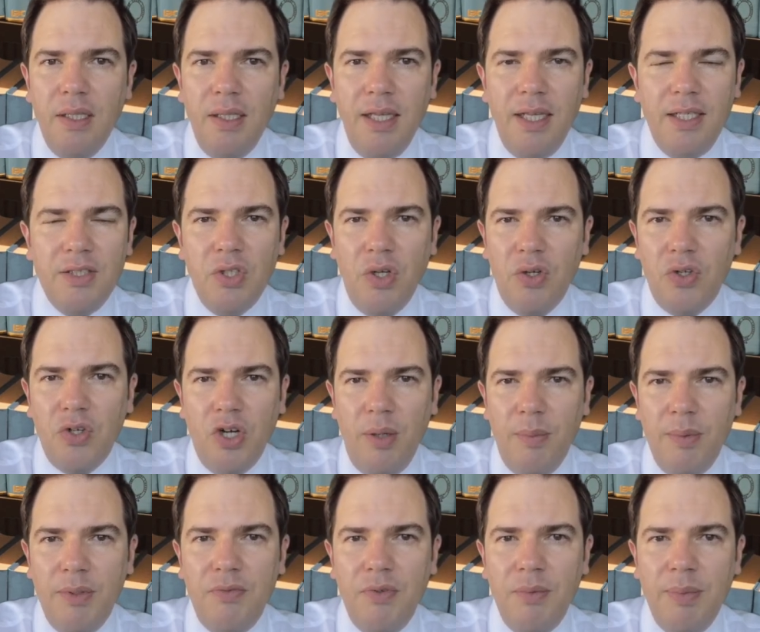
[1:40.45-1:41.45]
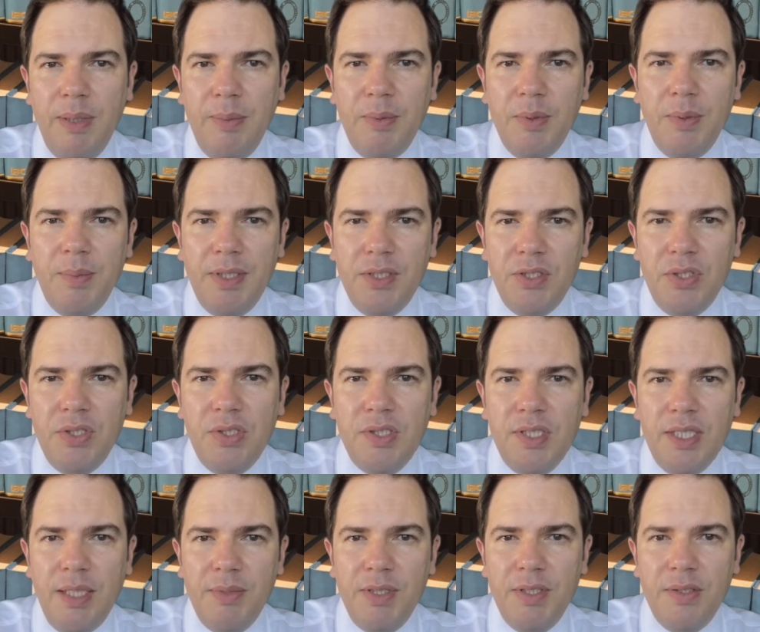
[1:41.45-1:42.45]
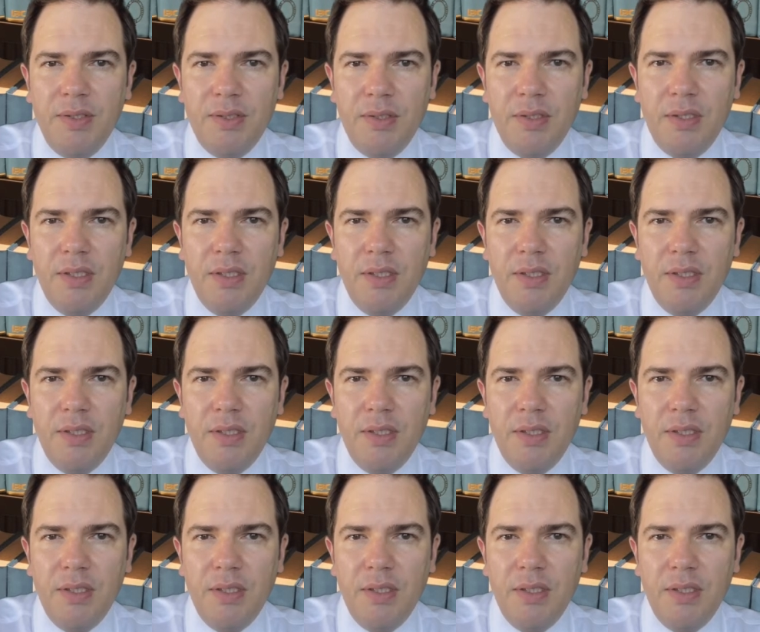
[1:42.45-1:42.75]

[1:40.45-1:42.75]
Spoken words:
It's not common for people to be issued summons.